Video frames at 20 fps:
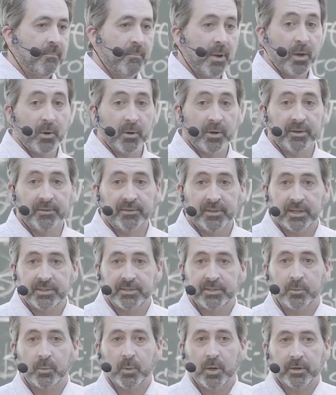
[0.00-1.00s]
my
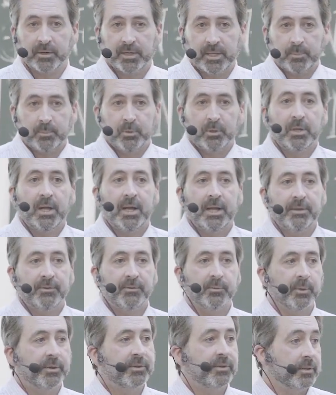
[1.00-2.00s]
organization, Waterkeeper
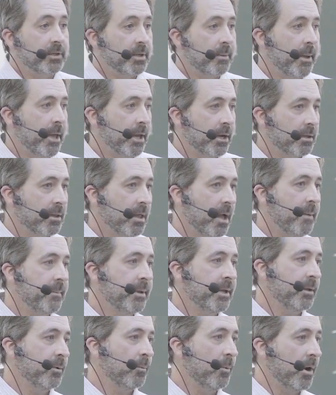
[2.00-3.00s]
Alliance, recently made a
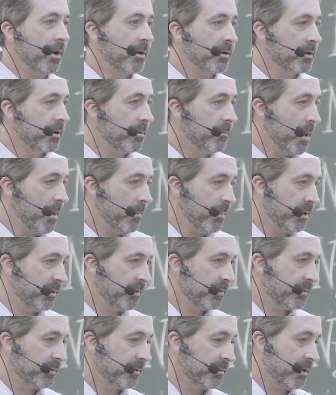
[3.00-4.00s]
climate and water
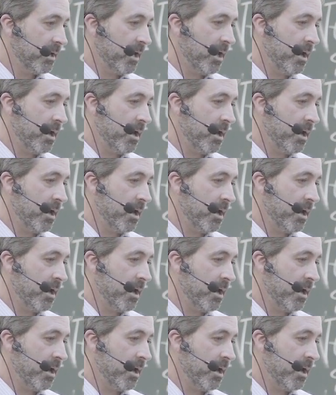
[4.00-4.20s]
commitment.